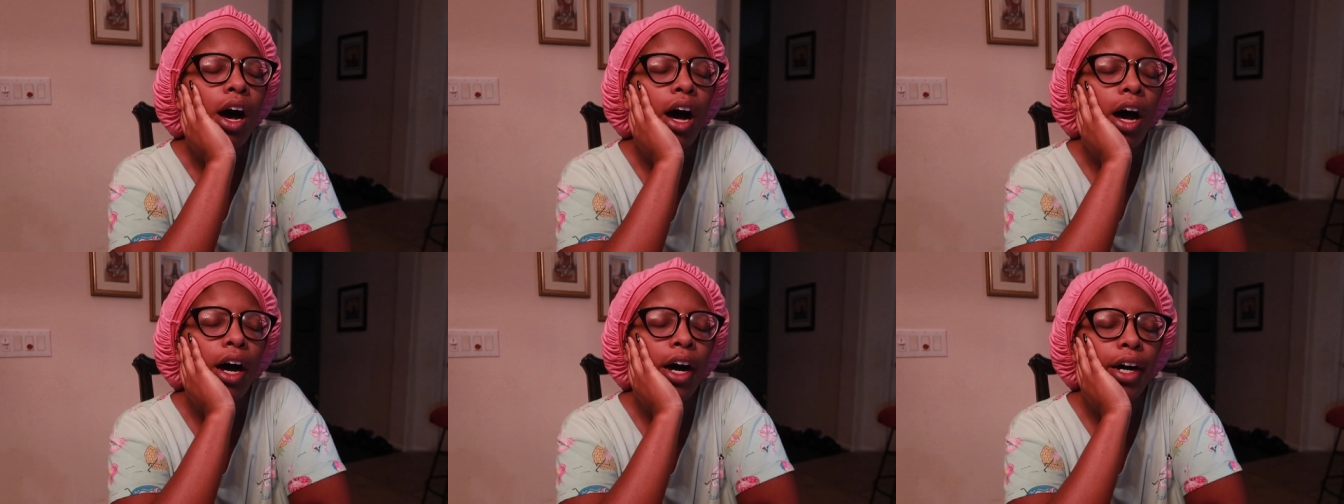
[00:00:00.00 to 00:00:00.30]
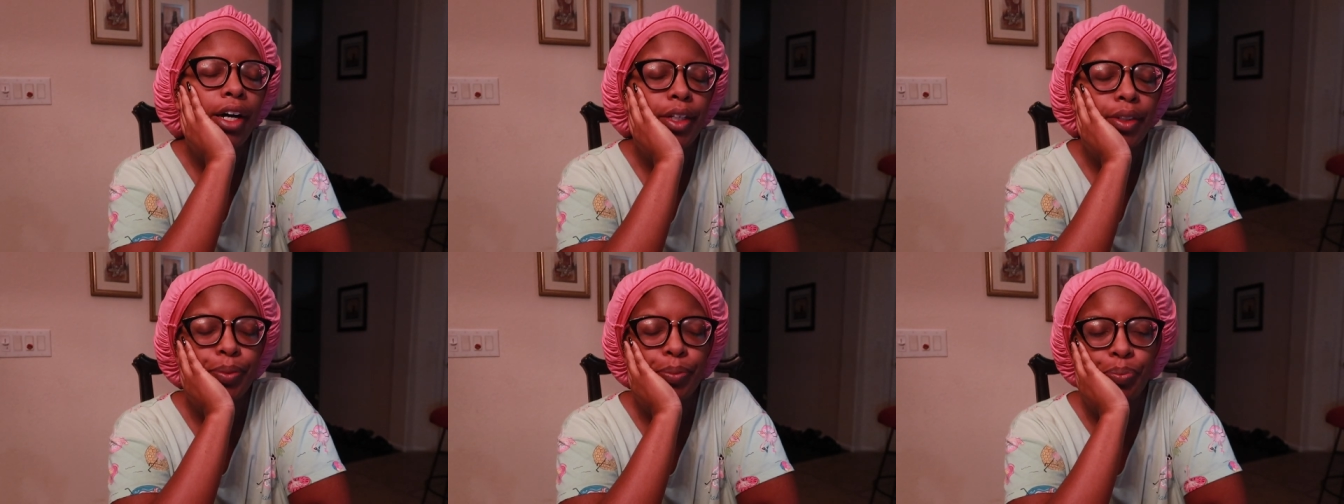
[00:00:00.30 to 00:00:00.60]

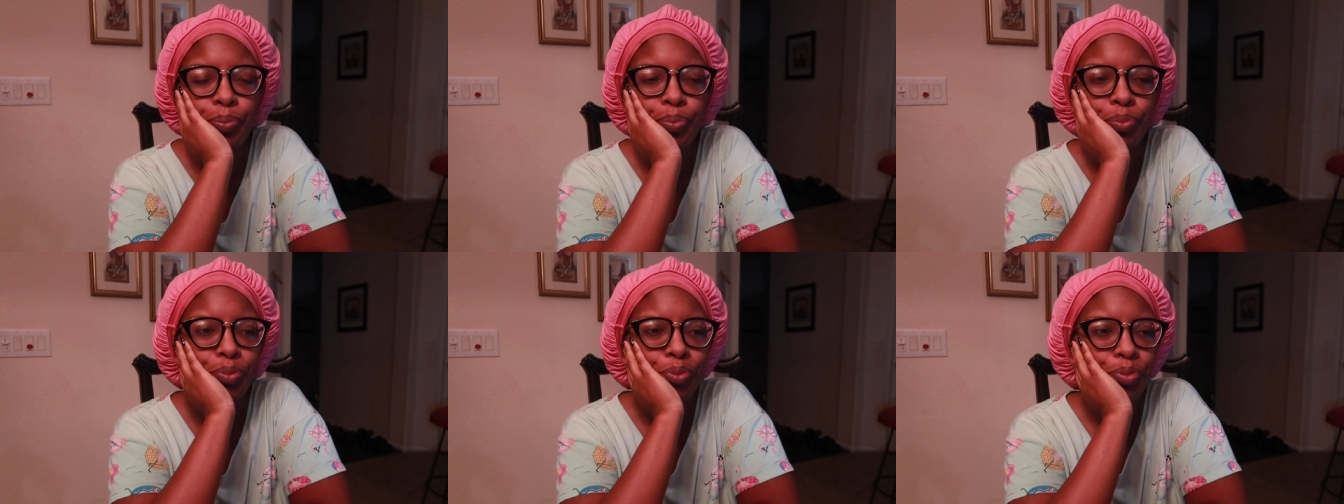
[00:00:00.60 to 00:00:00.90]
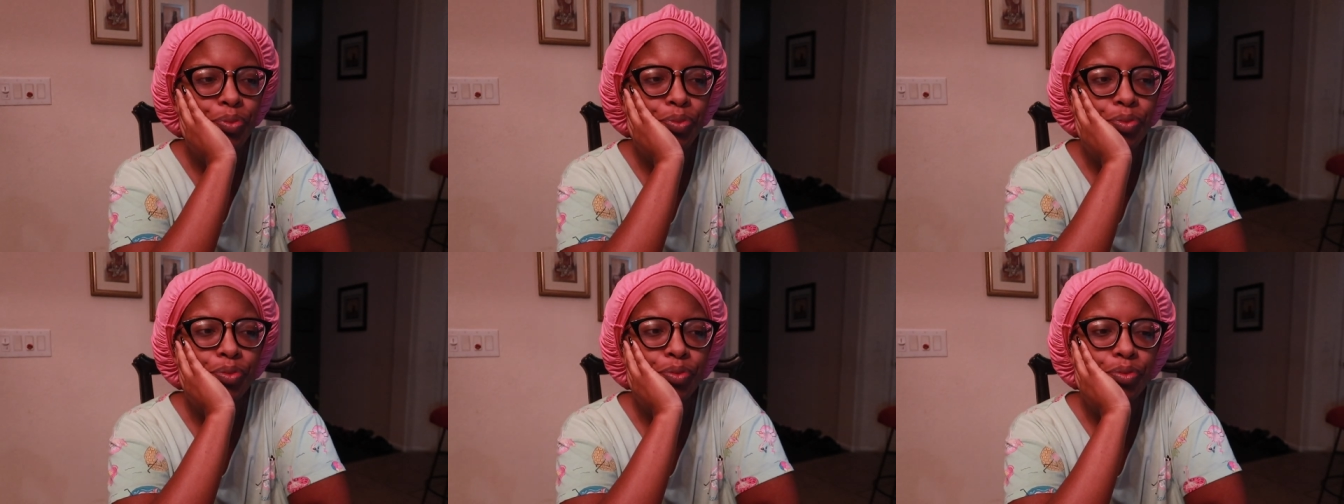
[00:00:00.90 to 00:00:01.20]
Um,
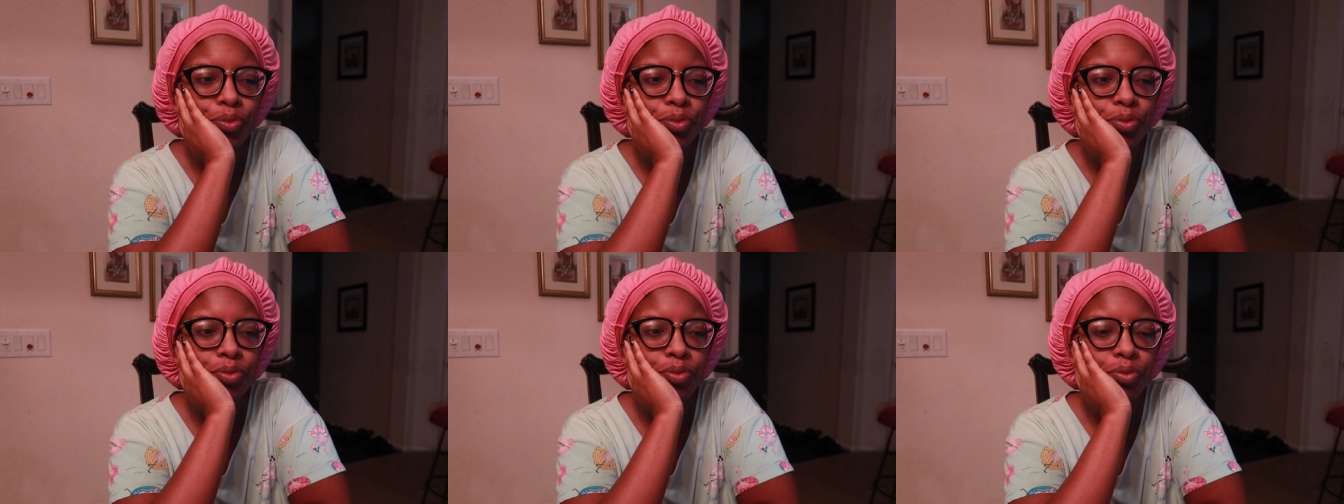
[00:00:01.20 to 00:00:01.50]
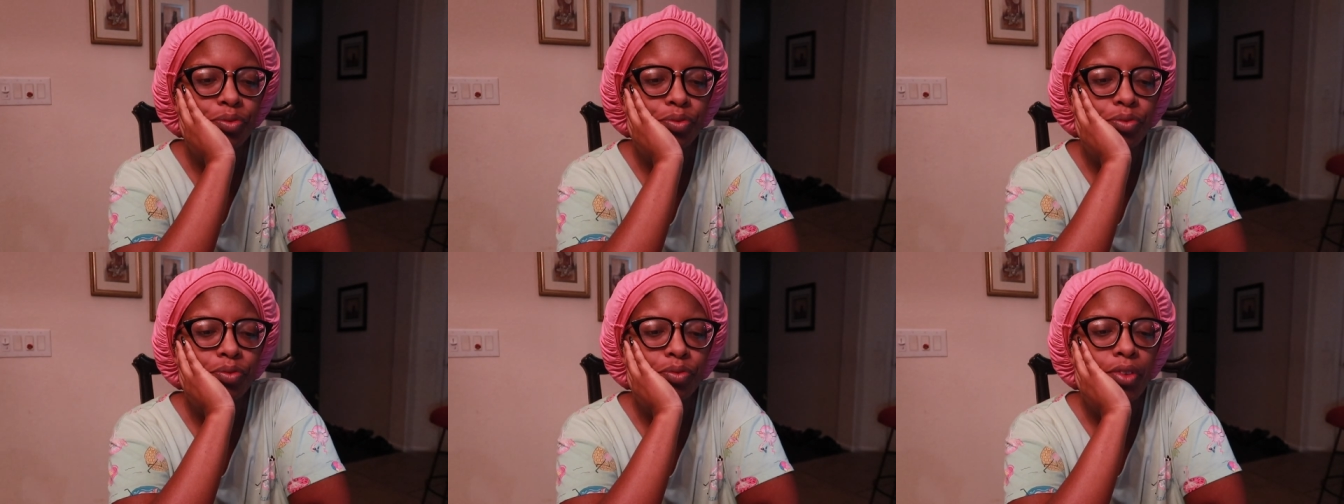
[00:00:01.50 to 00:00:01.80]

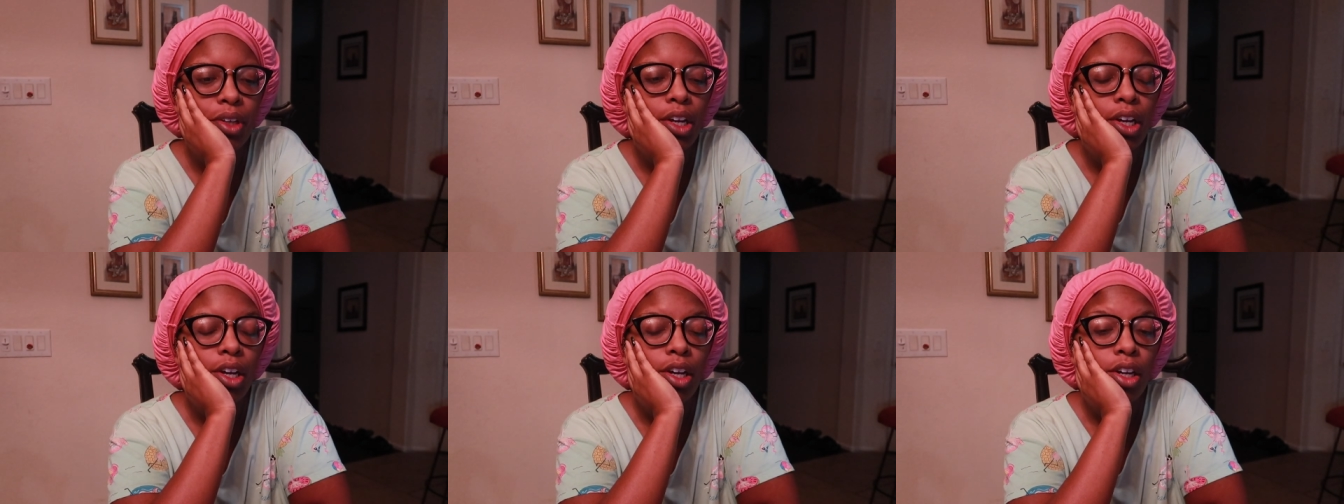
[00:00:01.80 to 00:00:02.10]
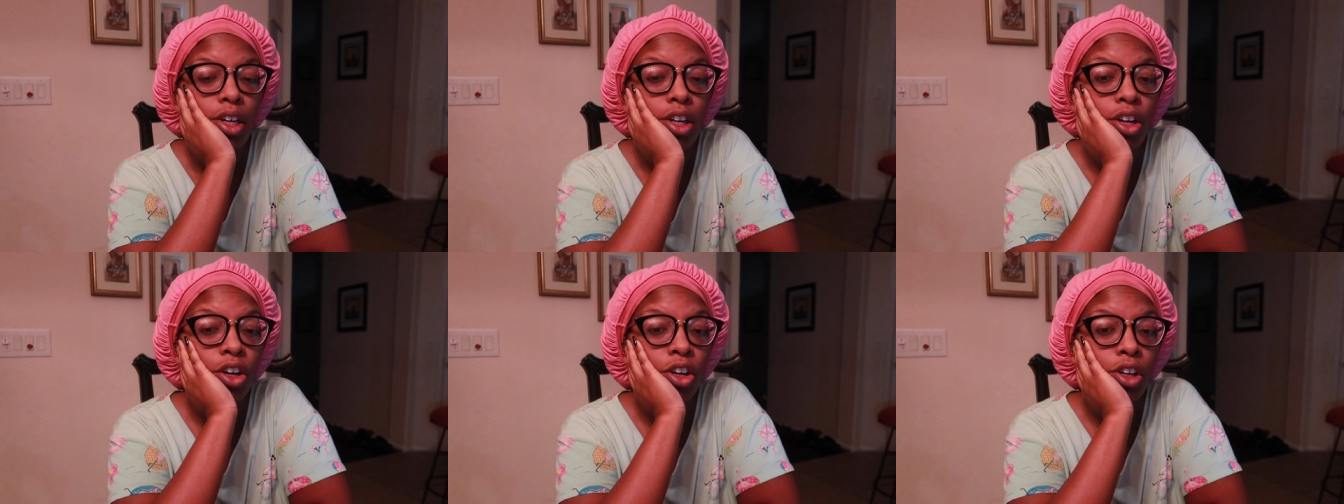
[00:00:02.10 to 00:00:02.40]

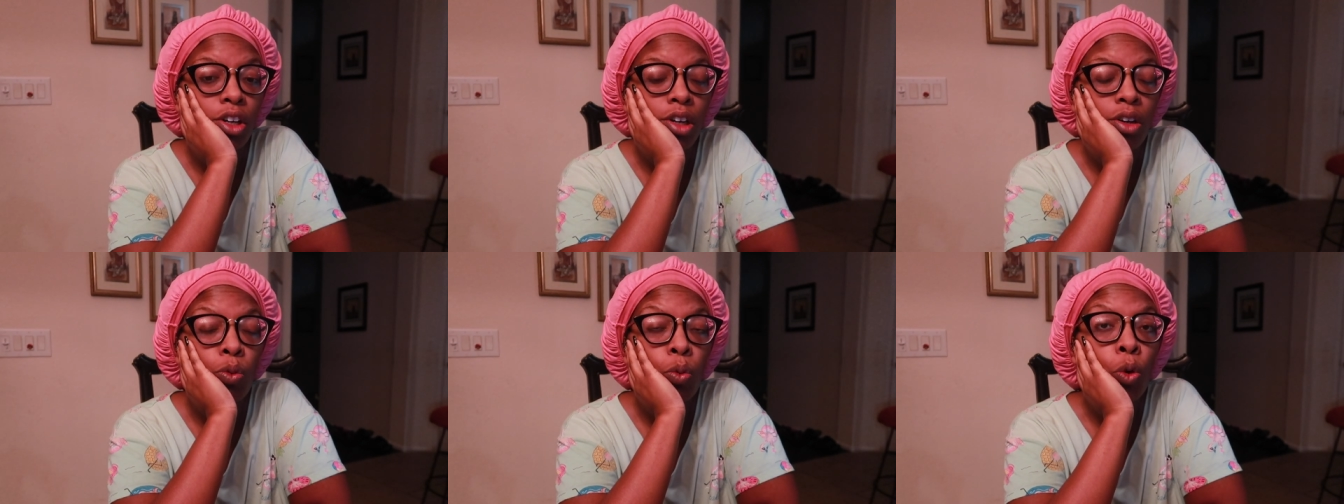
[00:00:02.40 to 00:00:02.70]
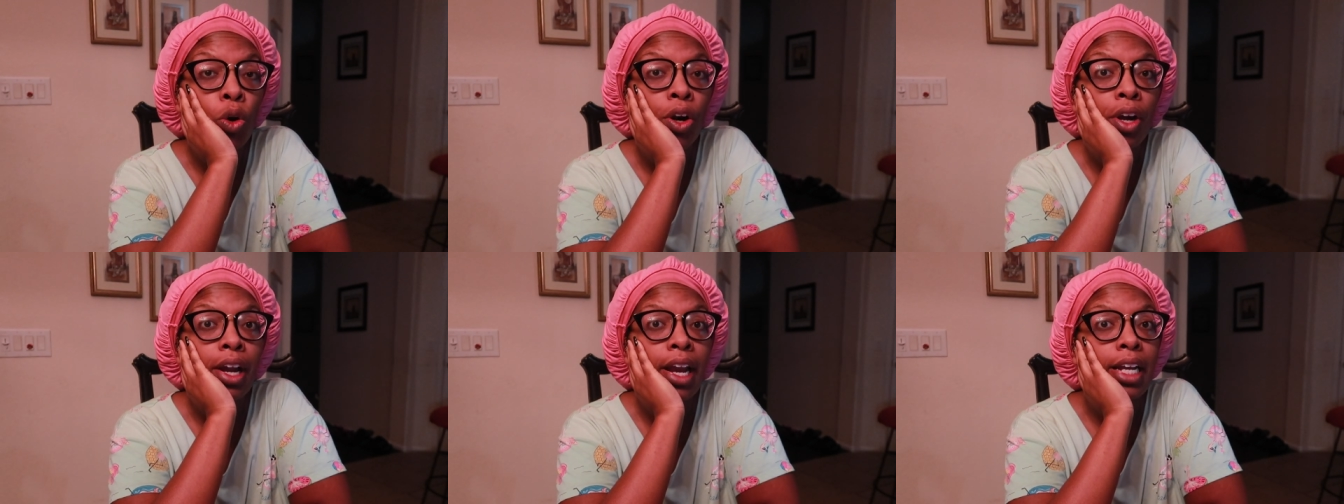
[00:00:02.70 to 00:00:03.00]
girl,
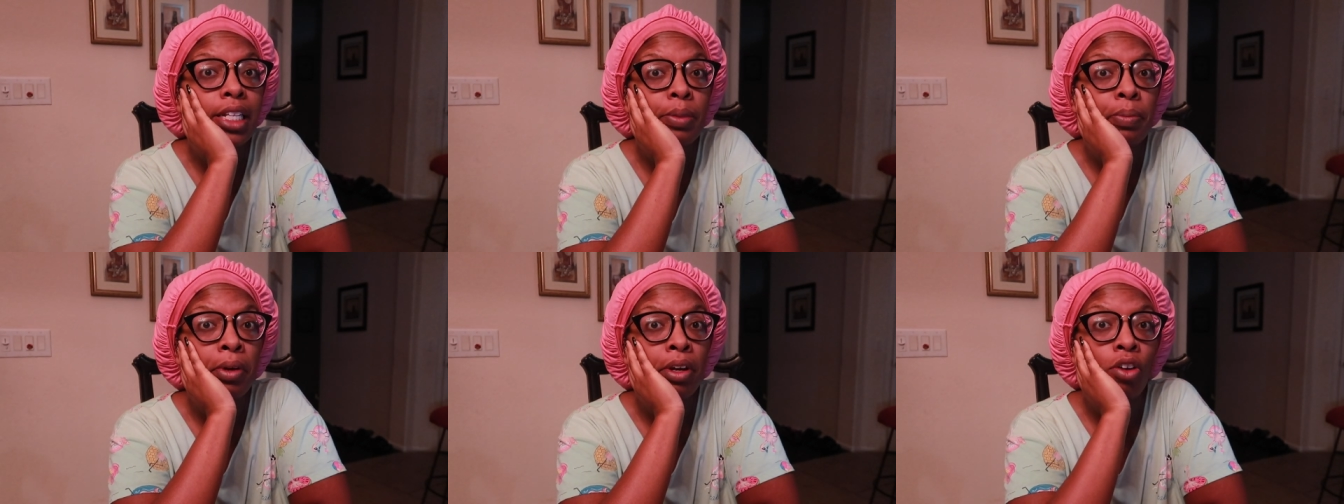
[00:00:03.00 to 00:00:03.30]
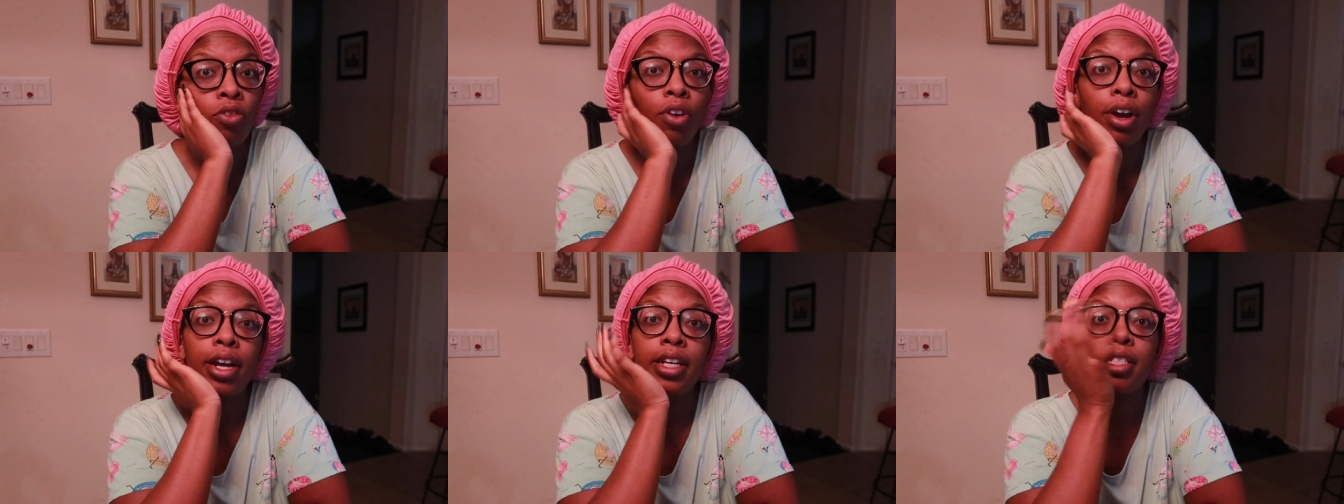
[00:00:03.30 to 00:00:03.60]
work has been
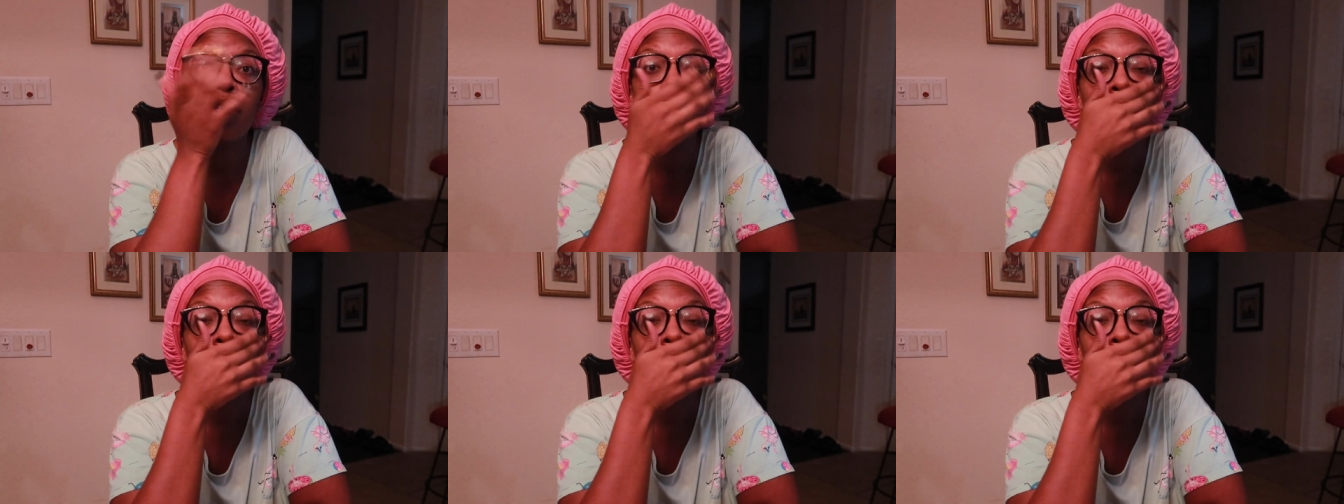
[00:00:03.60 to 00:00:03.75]
crazy.